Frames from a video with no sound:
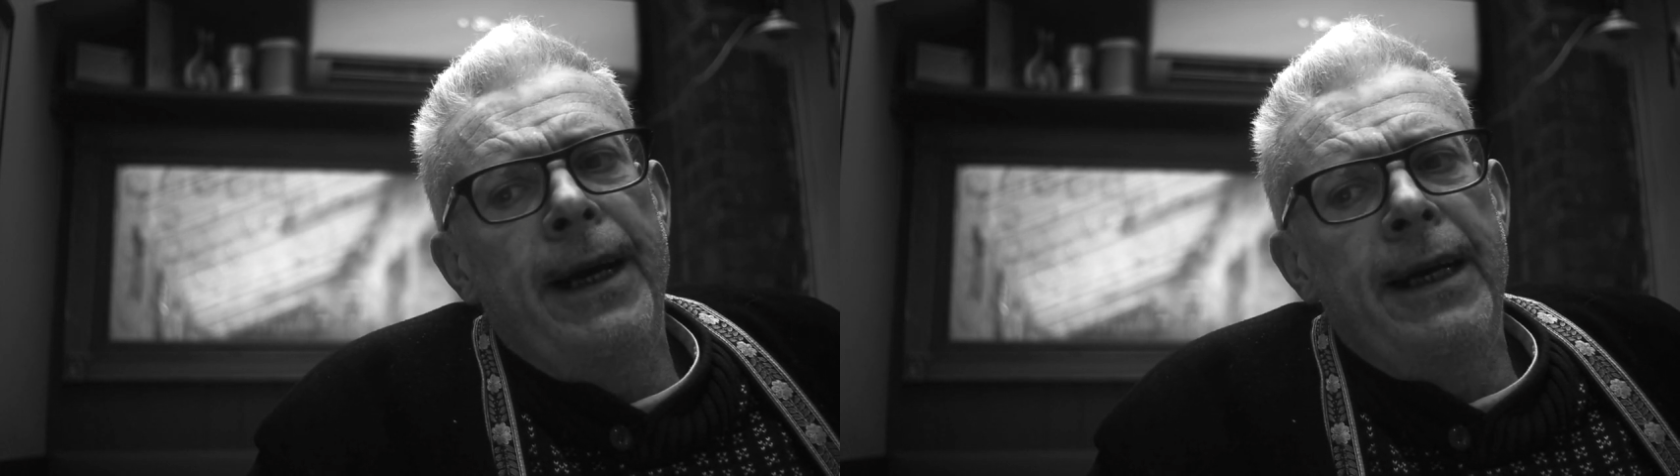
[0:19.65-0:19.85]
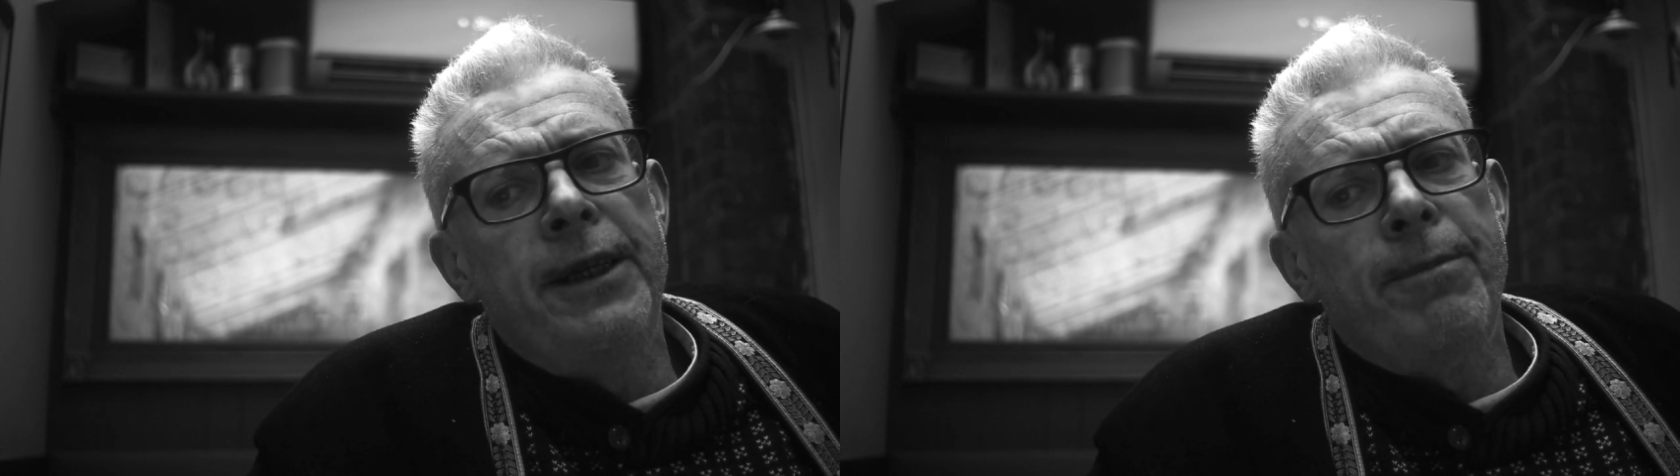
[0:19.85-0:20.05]

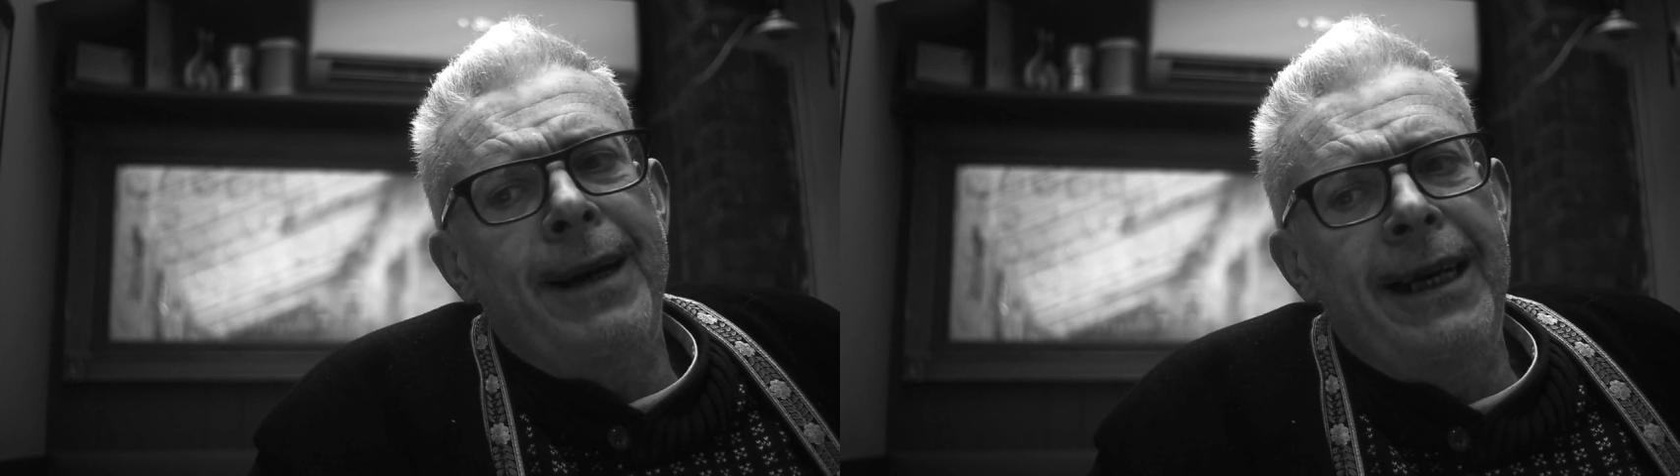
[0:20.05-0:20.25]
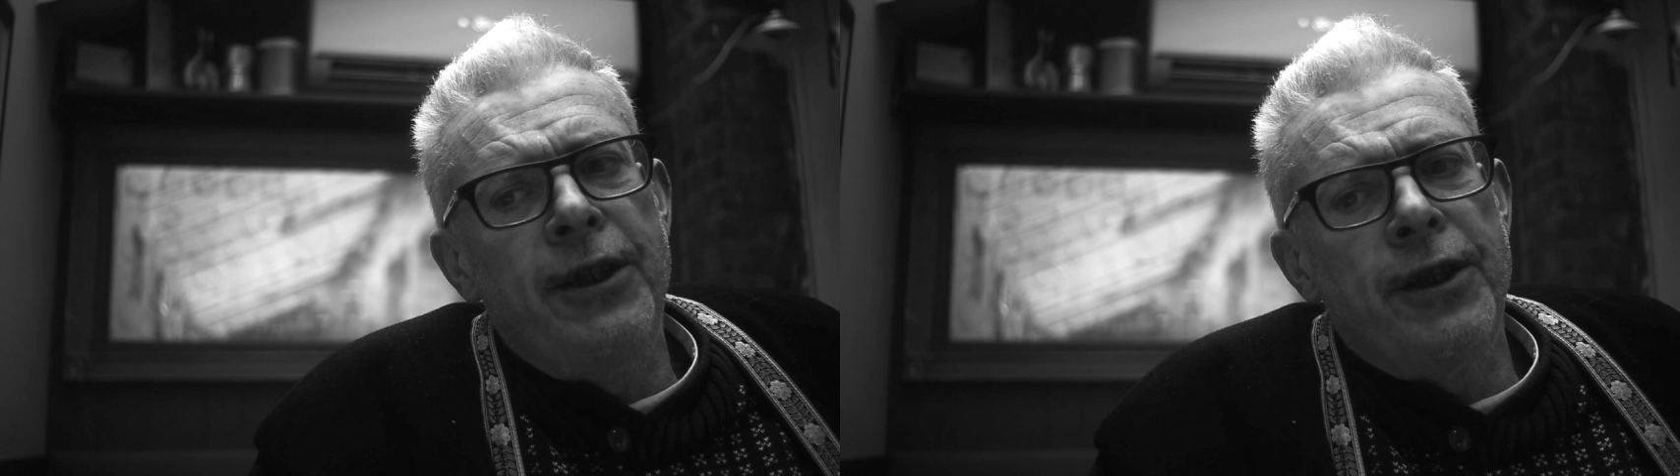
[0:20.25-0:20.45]

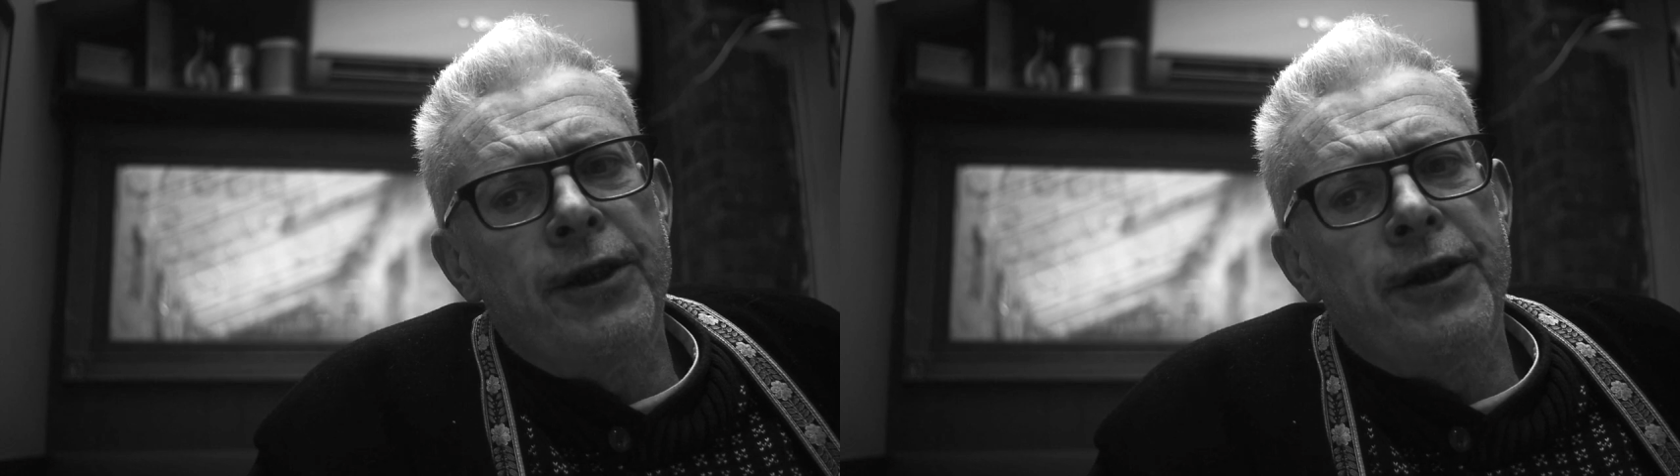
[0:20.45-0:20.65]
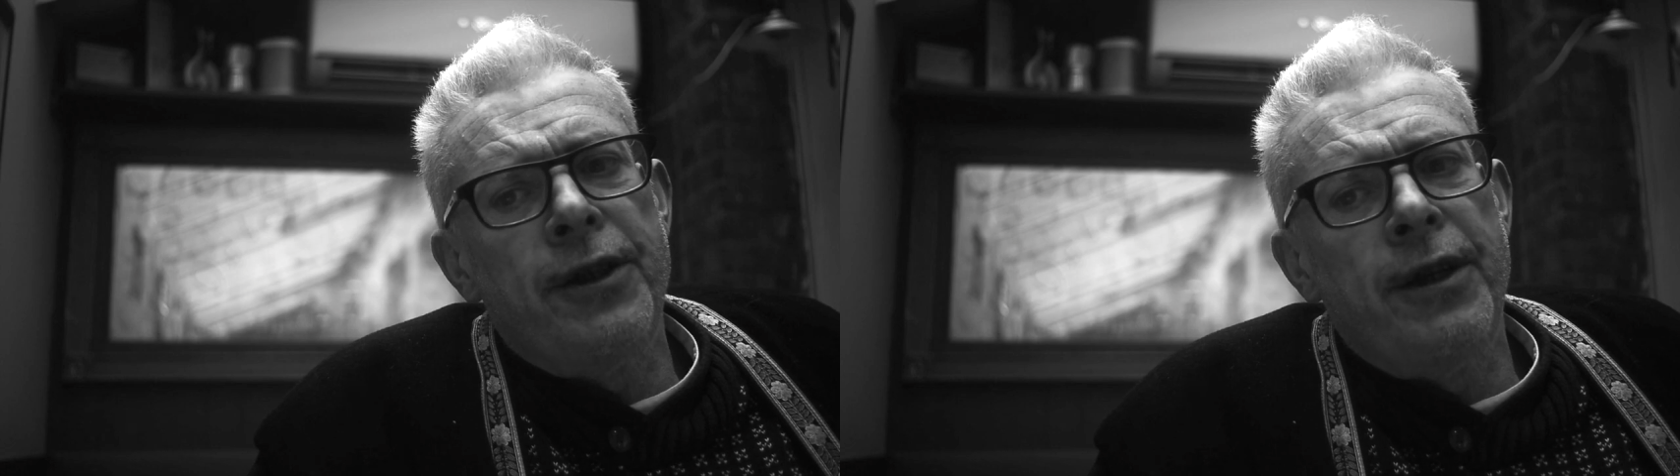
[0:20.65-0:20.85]

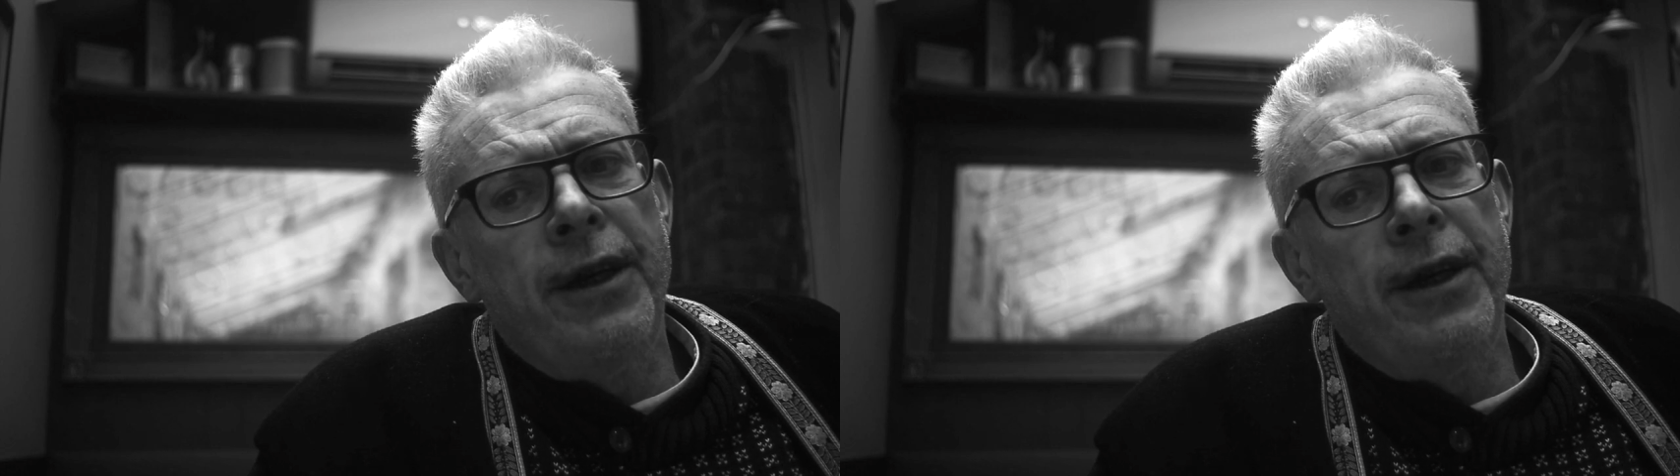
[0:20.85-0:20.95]
independent